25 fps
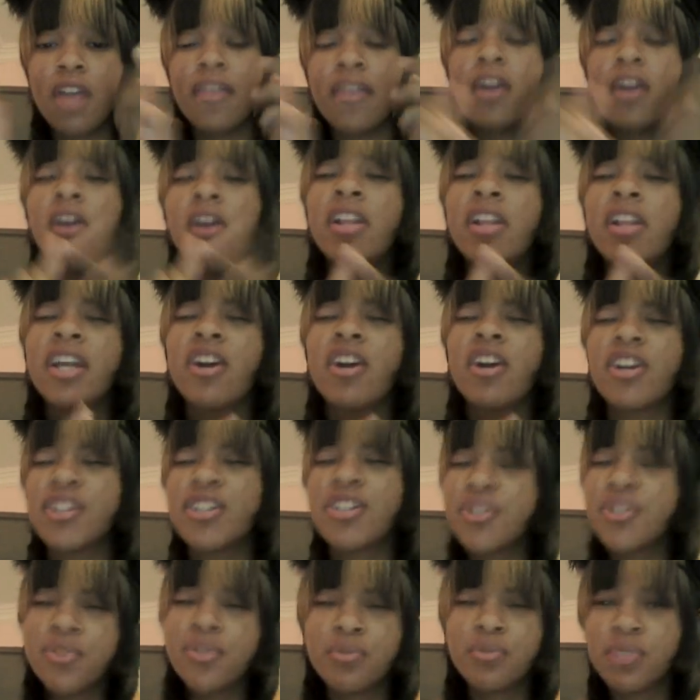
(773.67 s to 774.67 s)
They call it
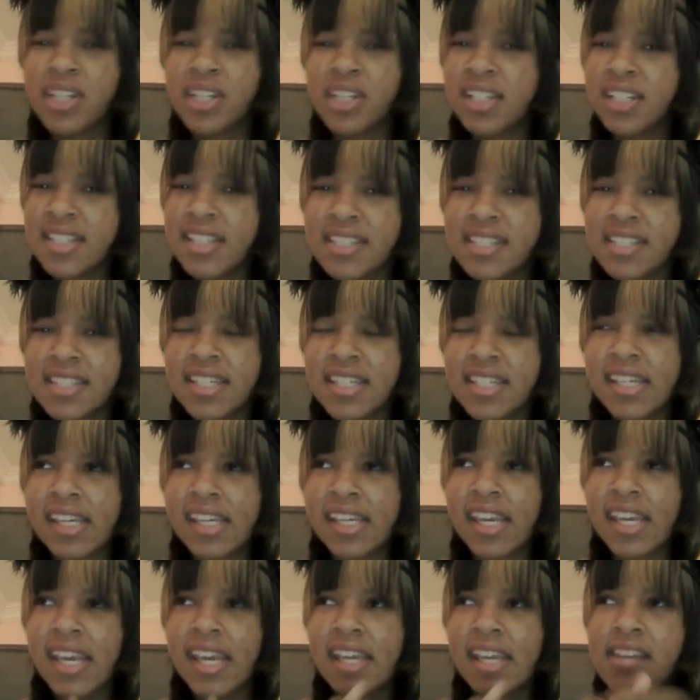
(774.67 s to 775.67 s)
cartoon realistic,
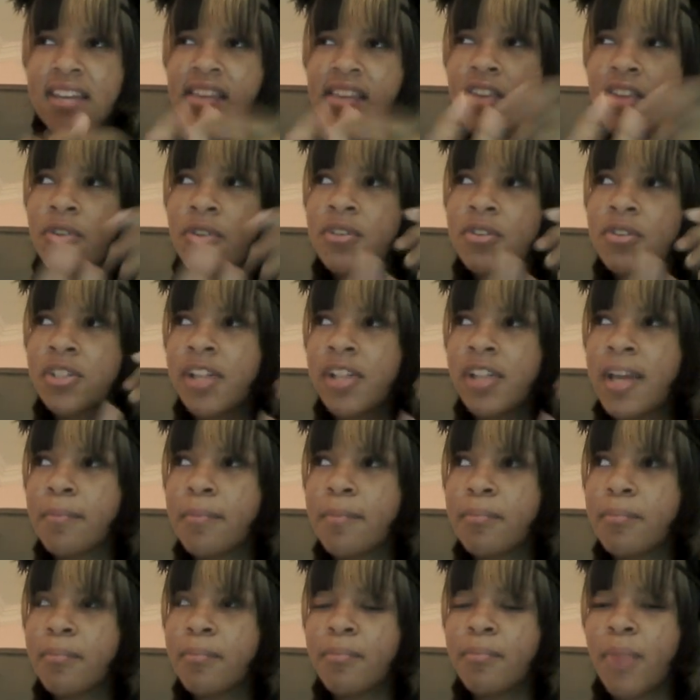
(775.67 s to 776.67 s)
and the others are
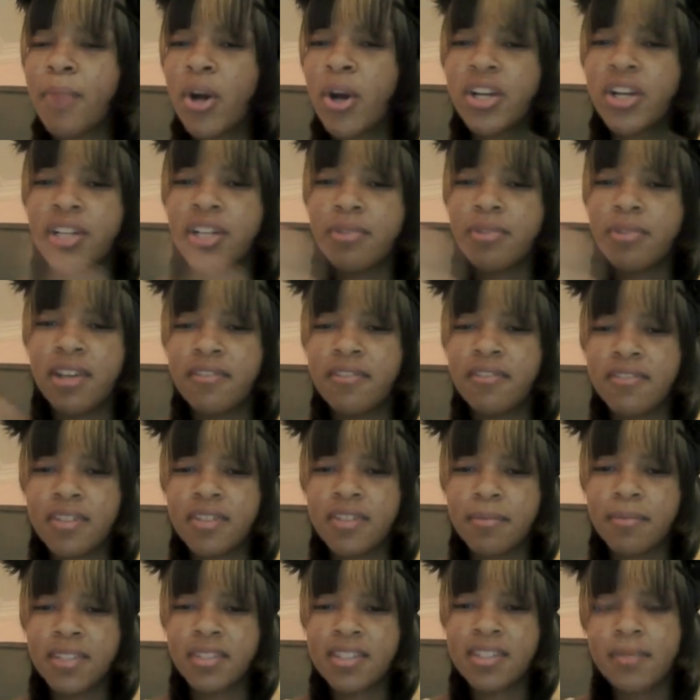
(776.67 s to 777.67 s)
like party rave
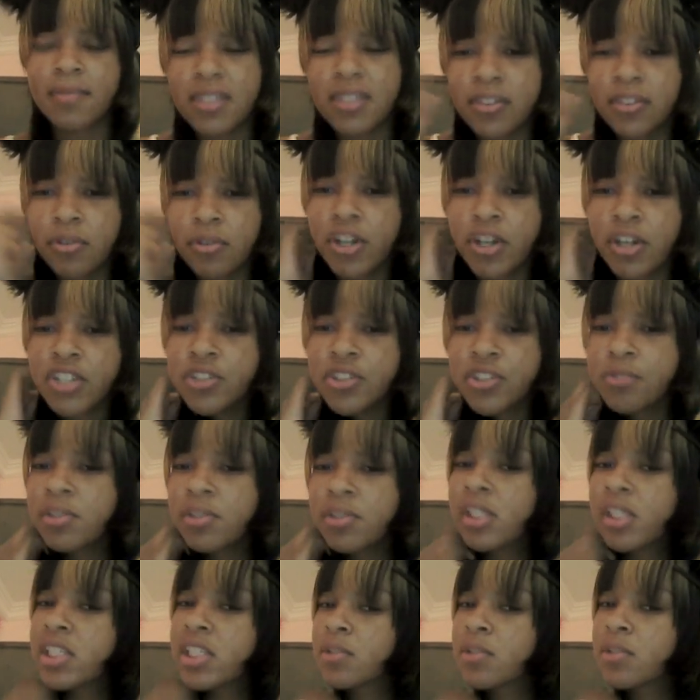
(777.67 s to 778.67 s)
something something. So cartoon
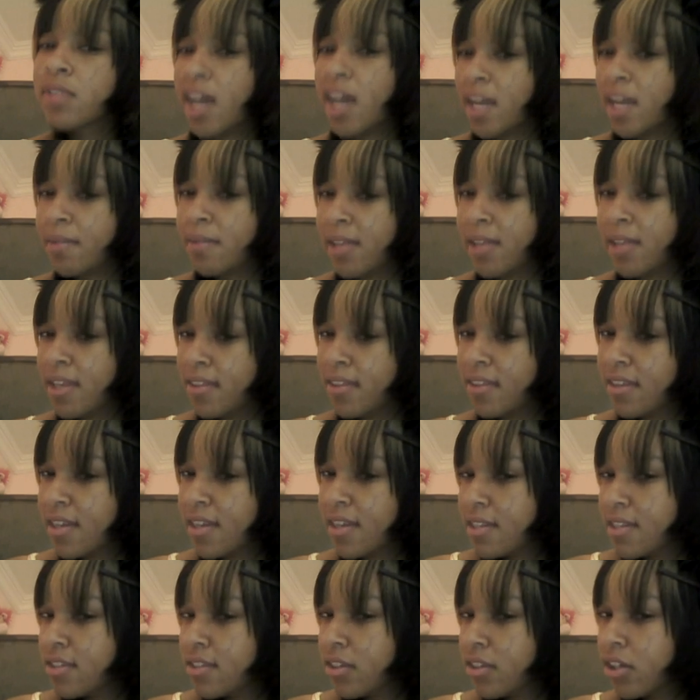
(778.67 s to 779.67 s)
realistic would kind of be like
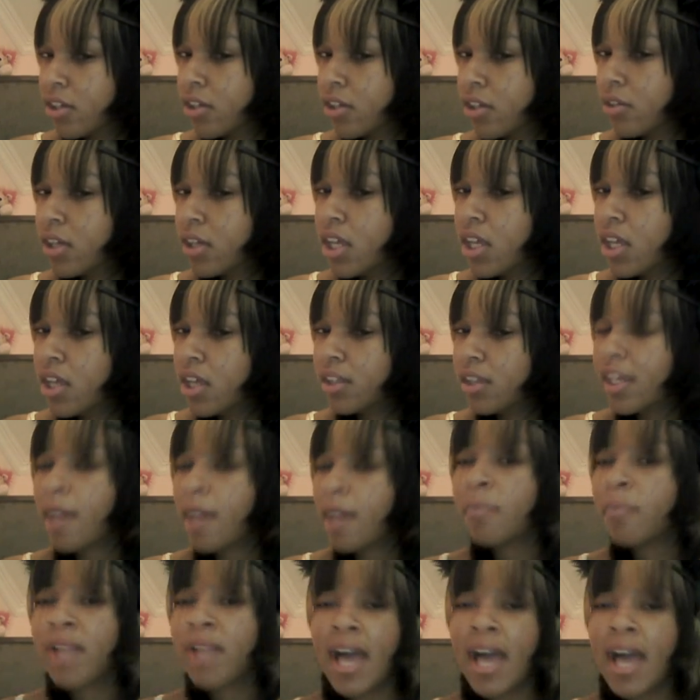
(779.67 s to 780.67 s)
this, you know,
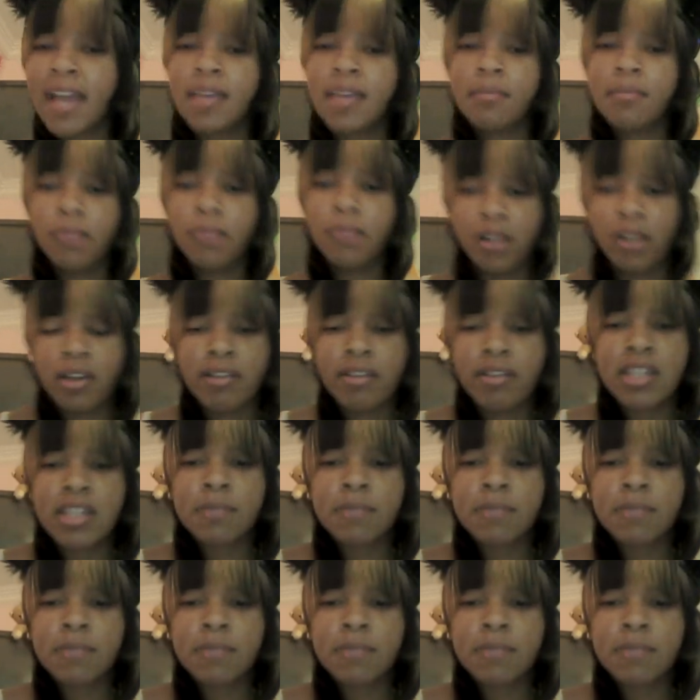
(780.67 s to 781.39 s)
like a black and fawn.